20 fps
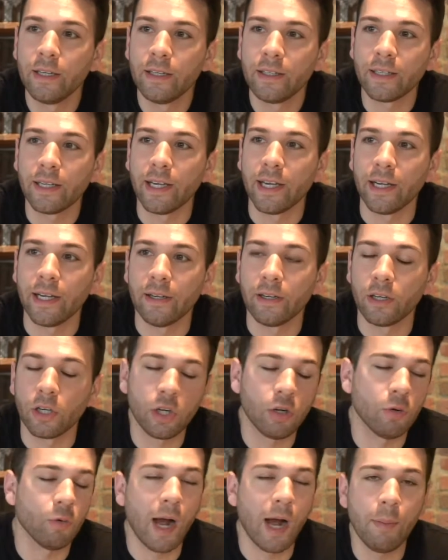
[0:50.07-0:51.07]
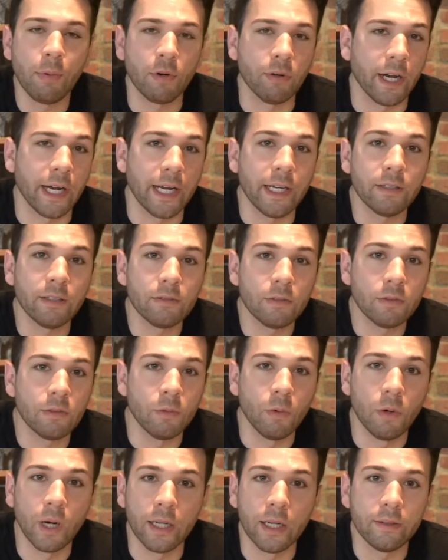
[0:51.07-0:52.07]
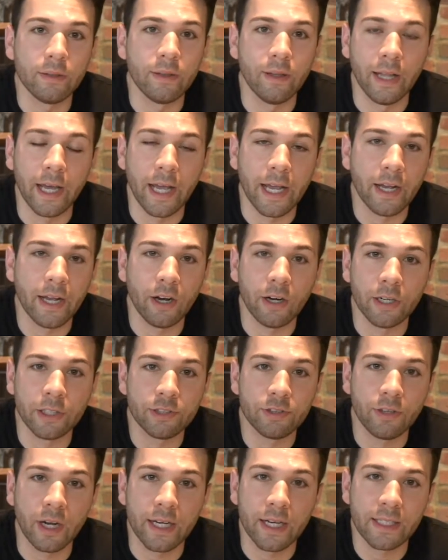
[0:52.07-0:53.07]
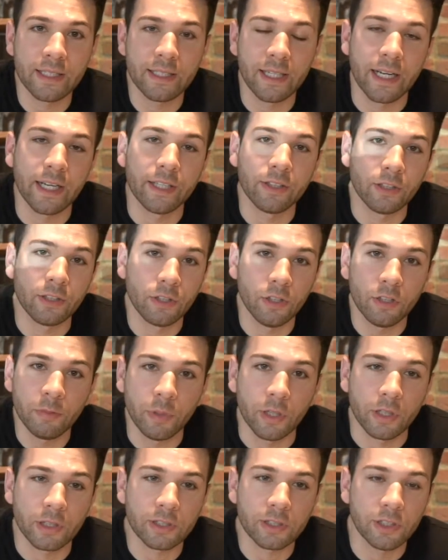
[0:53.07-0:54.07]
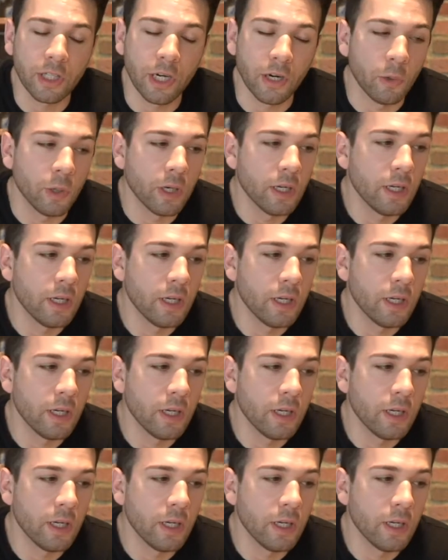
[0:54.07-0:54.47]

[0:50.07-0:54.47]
can corroborate what they are trying to say in their cookbook. So